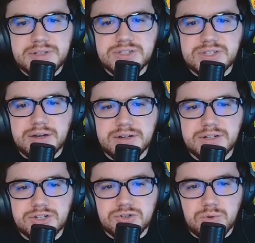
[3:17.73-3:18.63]
sounded
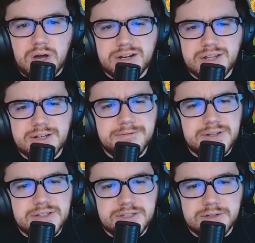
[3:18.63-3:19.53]
distraught and
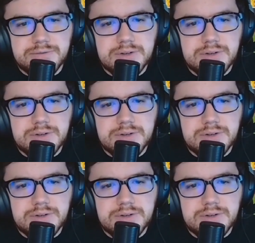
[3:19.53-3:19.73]
defensive.